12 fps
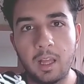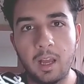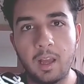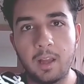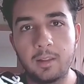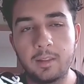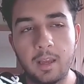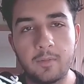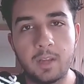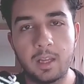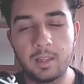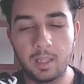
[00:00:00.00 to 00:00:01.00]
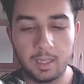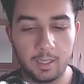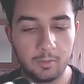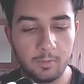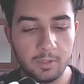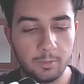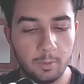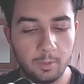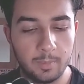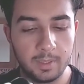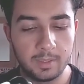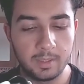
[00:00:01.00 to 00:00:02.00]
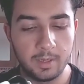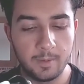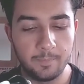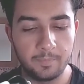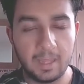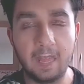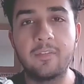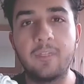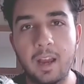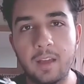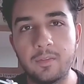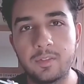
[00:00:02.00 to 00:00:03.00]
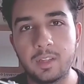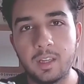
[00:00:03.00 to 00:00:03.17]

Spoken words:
I love like 3s as well, but and 5s.